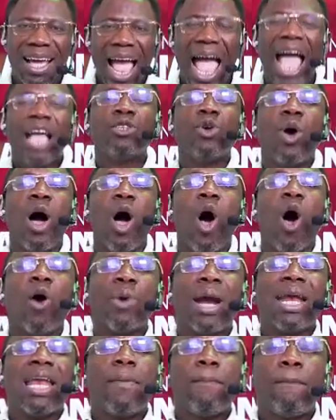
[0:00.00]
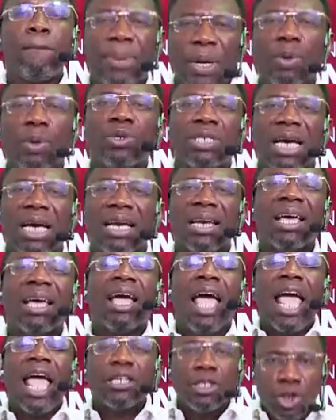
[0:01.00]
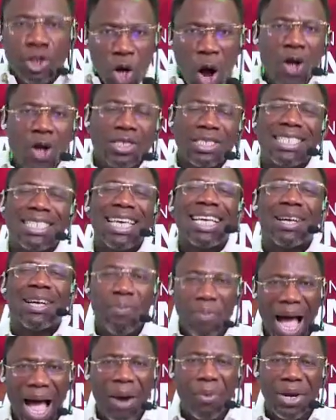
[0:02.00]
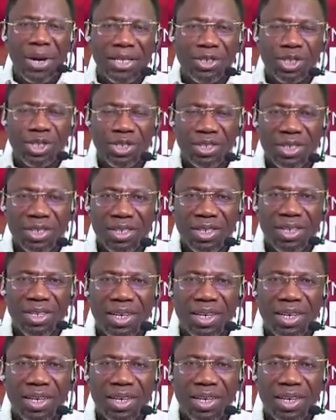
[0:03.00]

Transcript: and you are already building a toxic marriage.